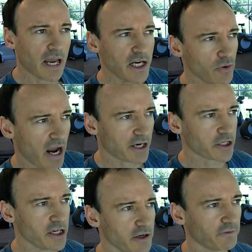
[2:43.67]
Can you
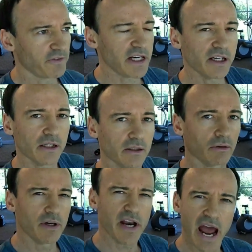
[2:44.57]
actually
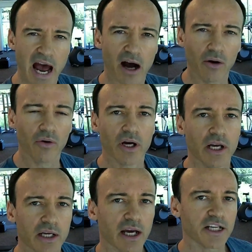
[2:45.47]
feel now
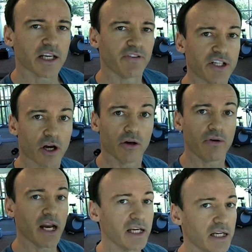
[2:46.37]
as if it's
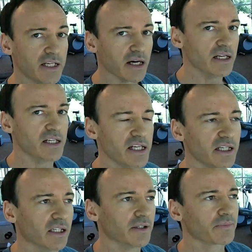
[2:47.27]
already a done
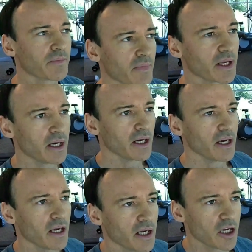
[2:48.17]
deal?
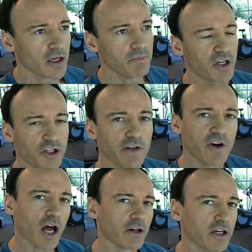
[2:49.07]
Because
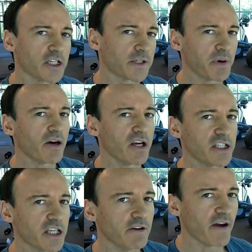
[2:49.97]
you've got to
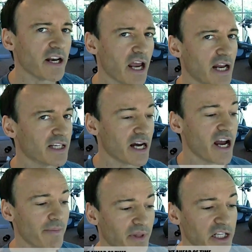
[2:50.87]
experience the event ahead of
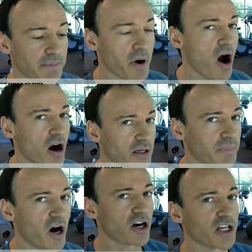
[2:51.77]
time. That's part
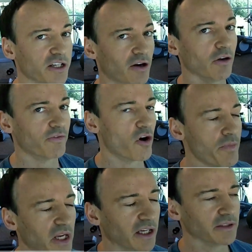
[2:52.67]
and parcel of the whole
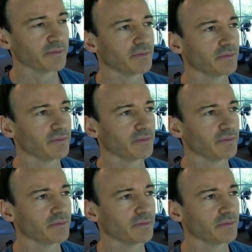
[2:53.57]
formula.